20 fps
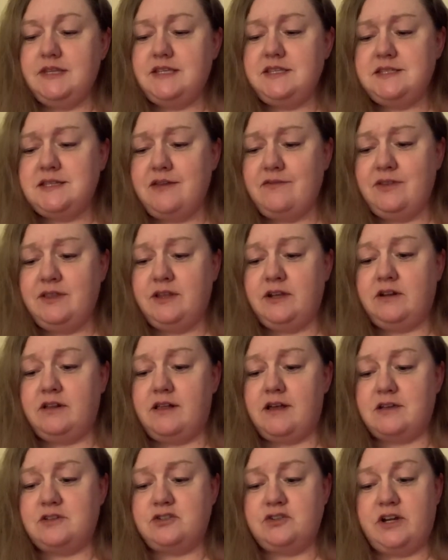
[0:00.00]
Seven Little
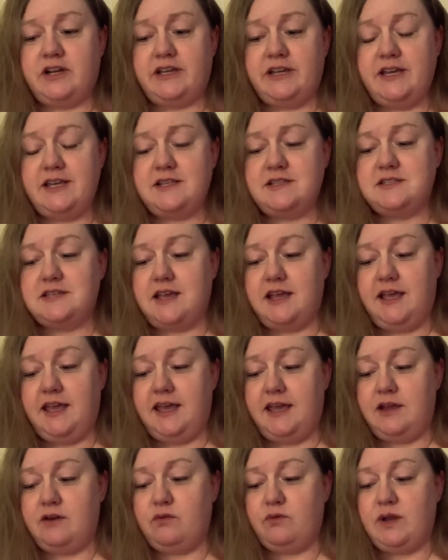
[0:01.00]
Australians,
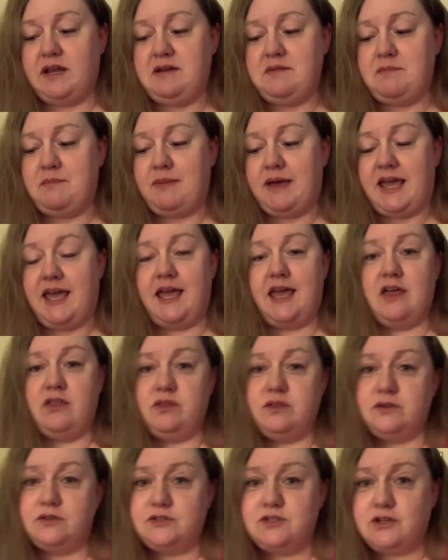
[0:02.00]
again, written by
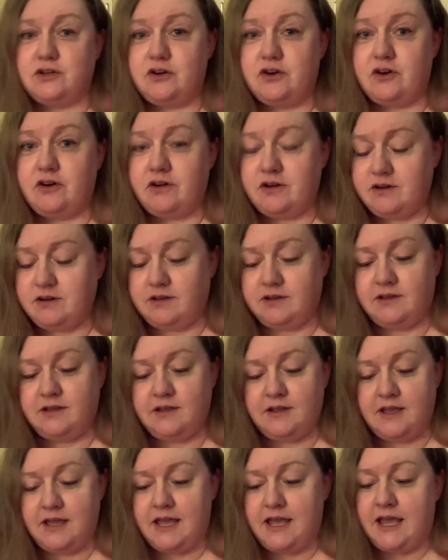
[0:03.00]
Ethel Turner,
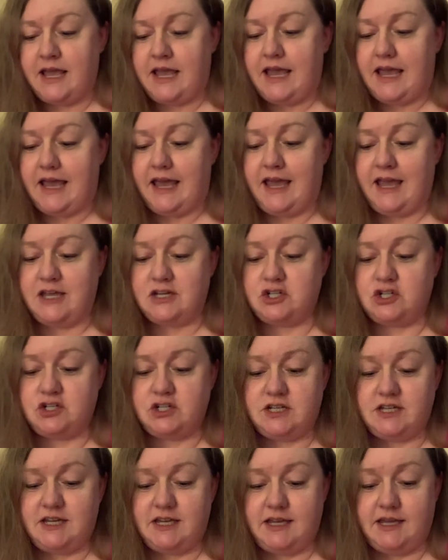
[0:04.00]
and
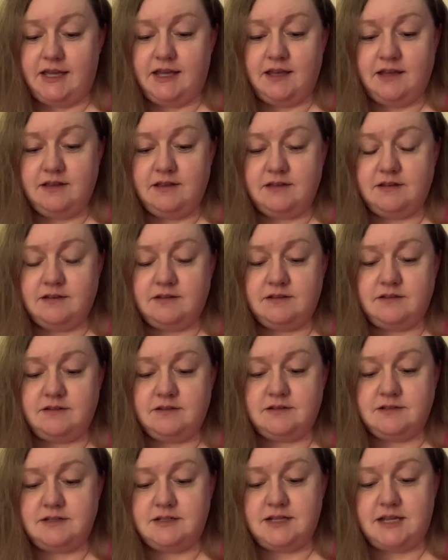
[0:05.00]
she
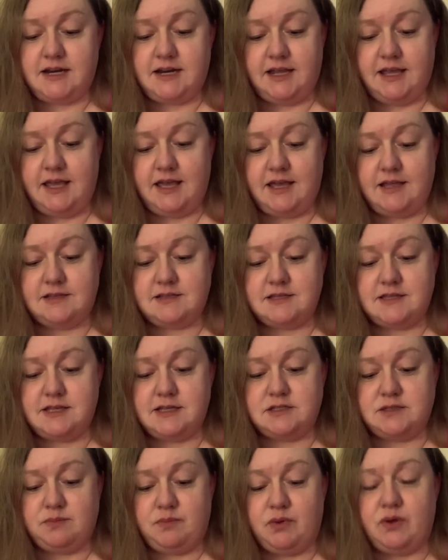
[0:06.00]
dedicates
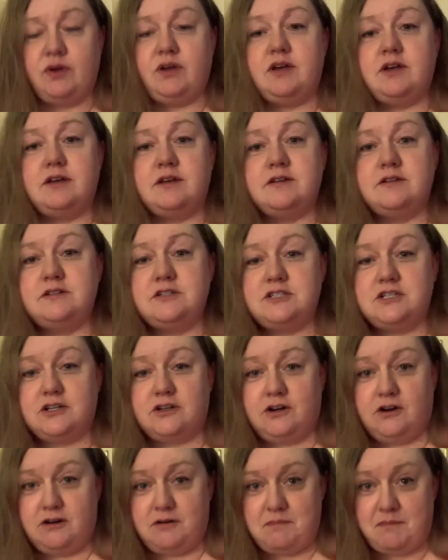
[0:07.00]
this book to
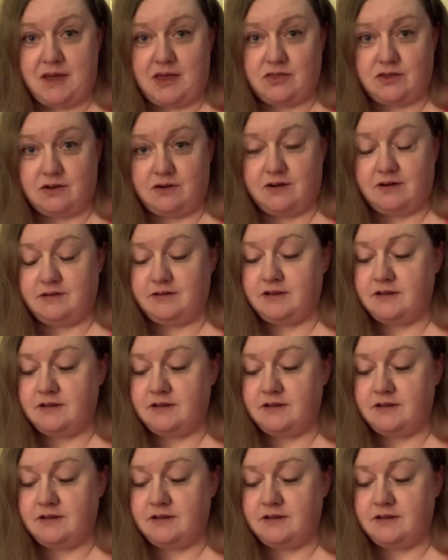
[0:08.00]
her mother.